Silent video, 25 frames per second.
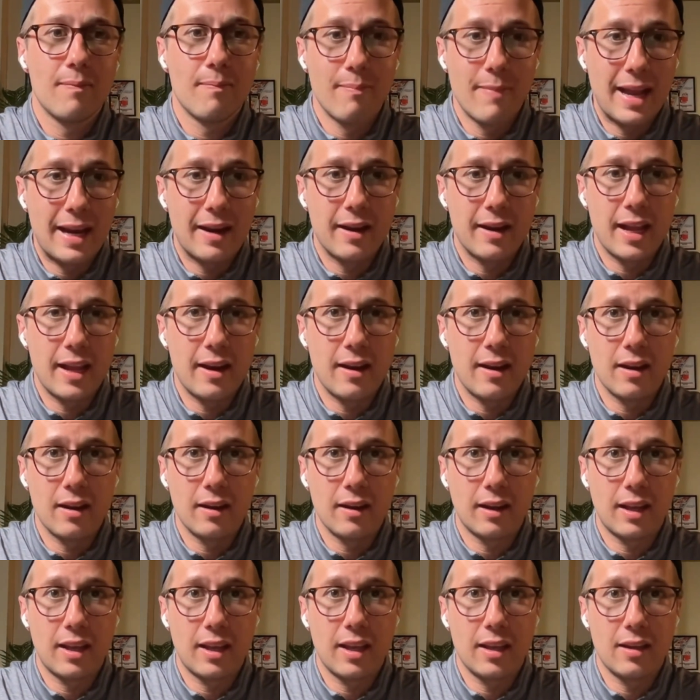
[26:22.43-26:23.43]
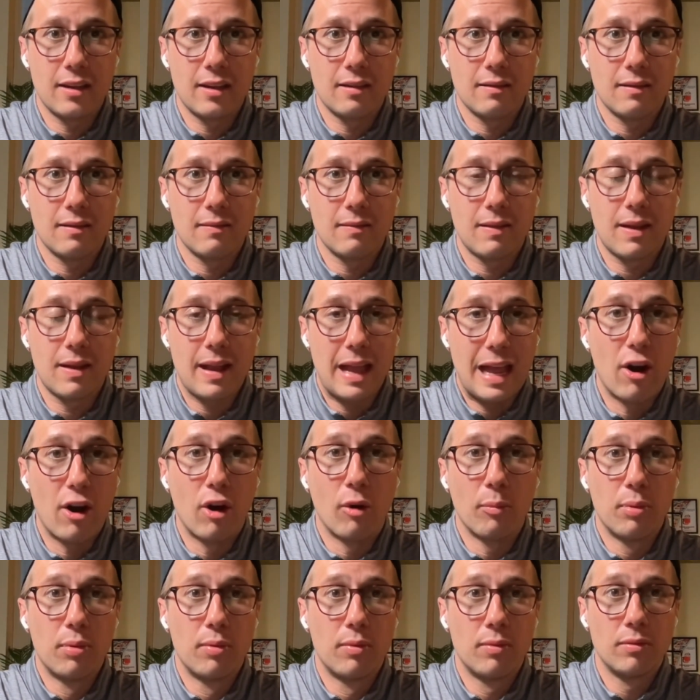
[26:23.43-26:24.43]
Metadata can
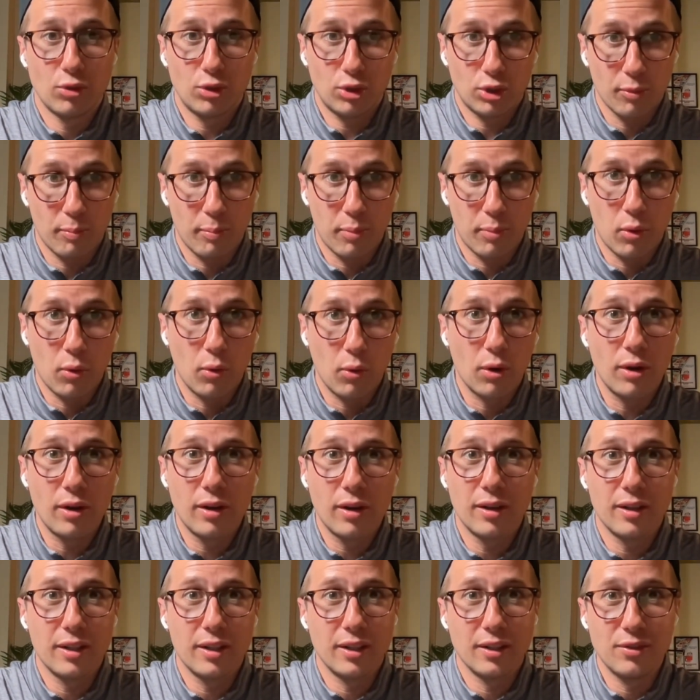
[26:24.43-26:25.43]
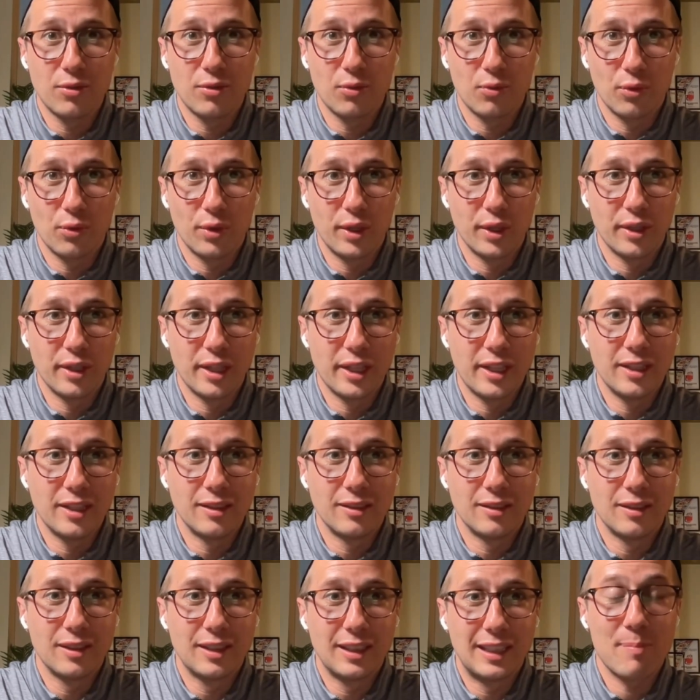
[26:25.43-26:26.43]
help support and
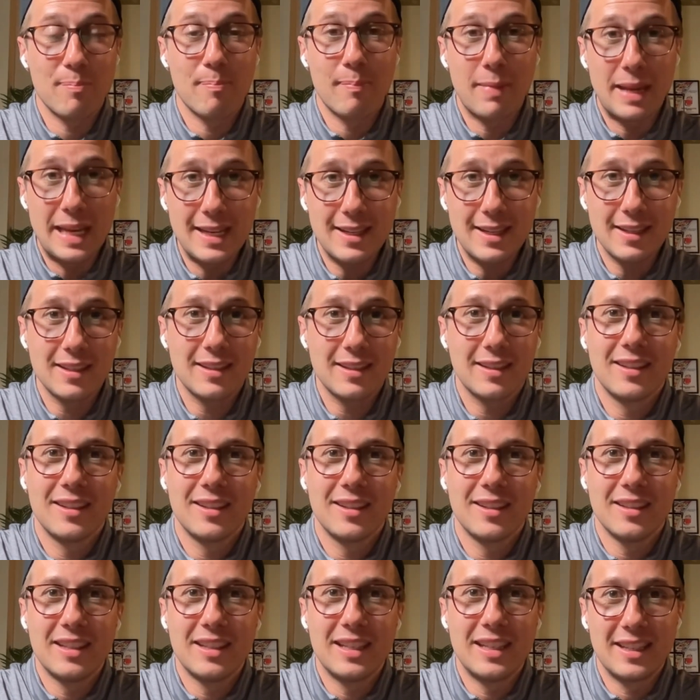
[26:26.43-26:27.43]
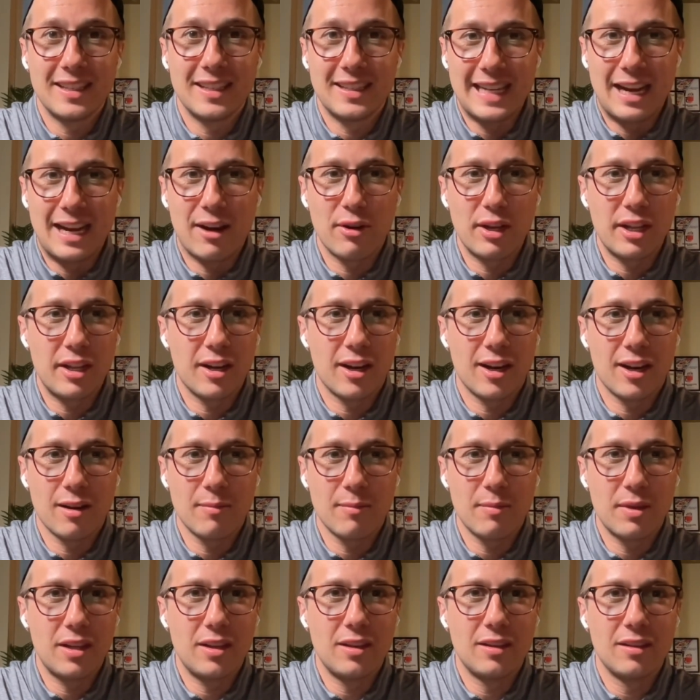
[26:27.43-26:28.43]
really meet in a down
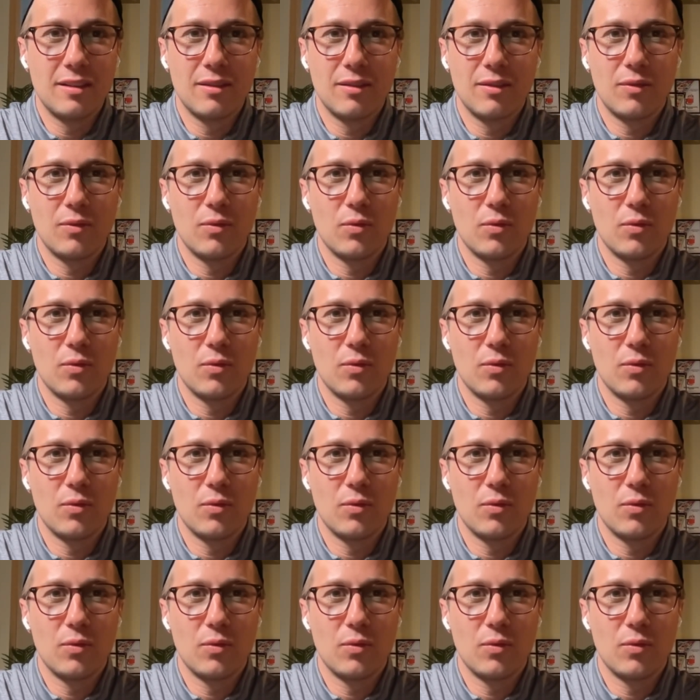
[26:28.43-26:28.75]
economy.